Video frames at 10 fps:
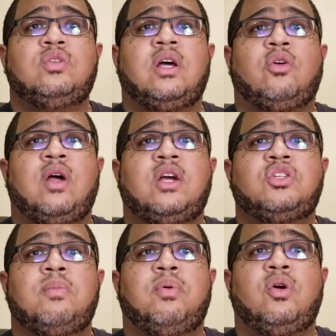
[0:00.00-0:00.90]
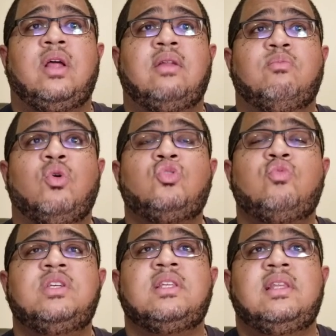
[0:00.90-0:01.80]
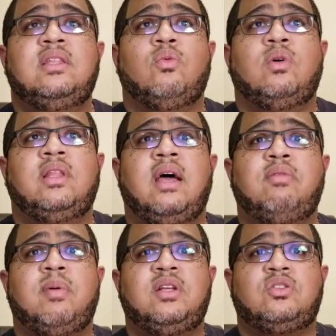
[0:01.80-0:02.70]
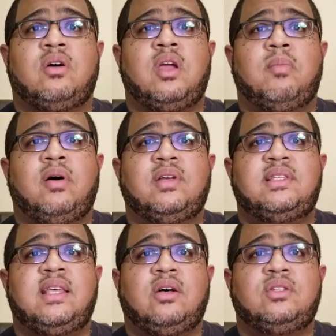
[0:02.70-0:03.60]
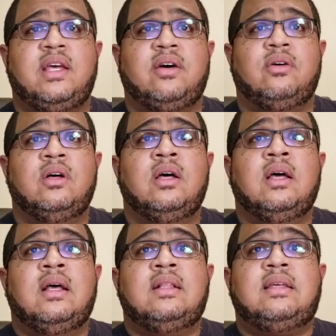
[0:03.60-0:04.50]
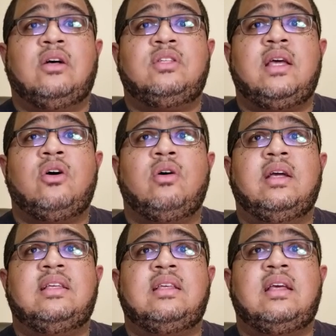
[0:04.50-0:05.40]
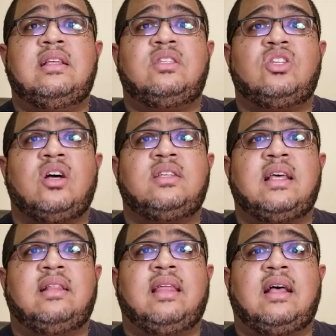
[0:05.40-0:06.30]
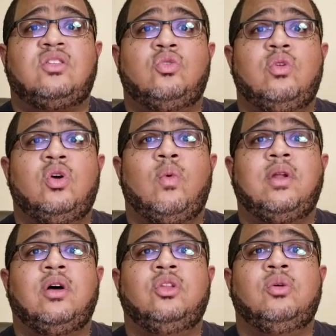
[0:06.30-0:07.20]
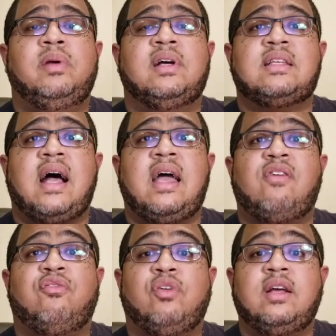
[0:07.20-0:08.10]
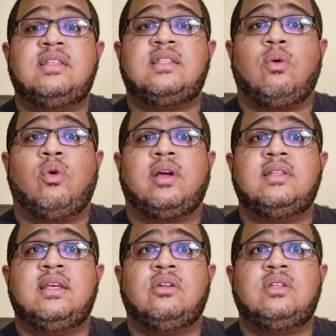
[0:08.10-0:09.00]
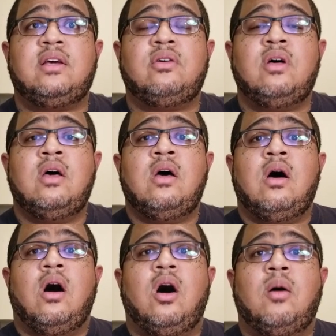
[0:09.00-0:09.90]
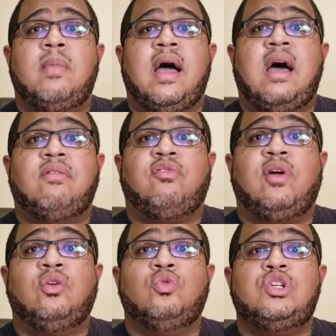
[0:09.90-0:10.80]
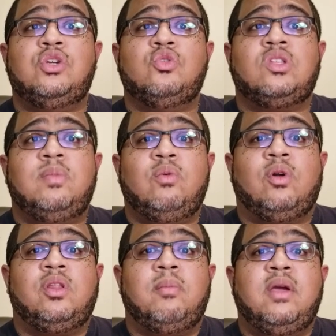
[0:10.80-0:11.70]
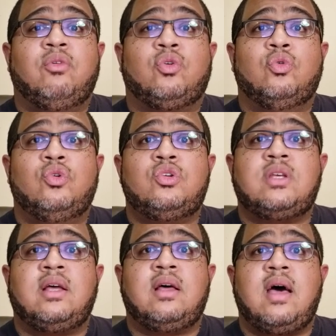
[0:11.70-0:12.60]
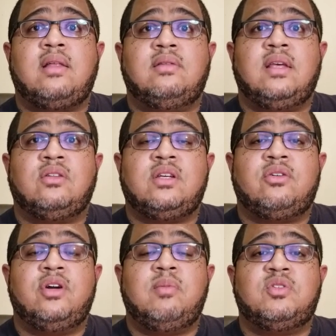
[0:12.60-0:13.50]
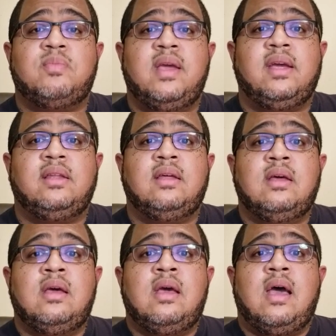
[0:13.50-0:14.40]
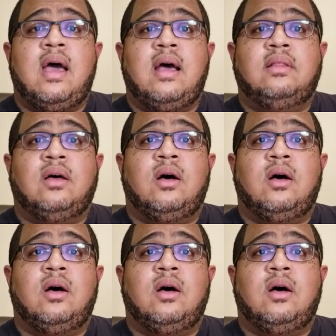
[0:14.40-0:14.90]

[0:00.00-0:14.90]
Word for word: that crashed and burned. And most recently, the one that everybody's talking about is Telltale. Telltale, it sucks that studio went under, because I have friends that work in Telltale. I have a friend who, she used to be one of the main recruiters at Telltale. Her name is Megan, and